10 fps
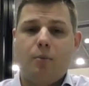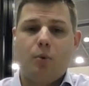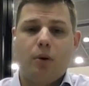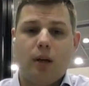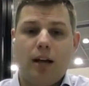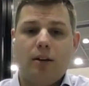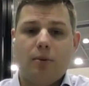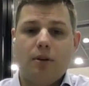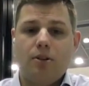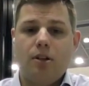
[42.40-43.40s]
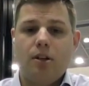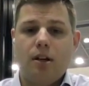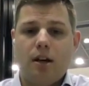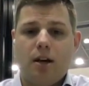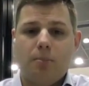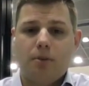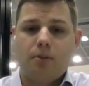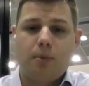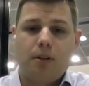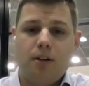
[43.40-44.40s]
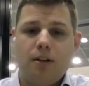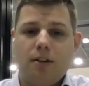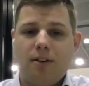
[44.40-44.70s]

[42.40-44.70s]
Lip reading: what language to speak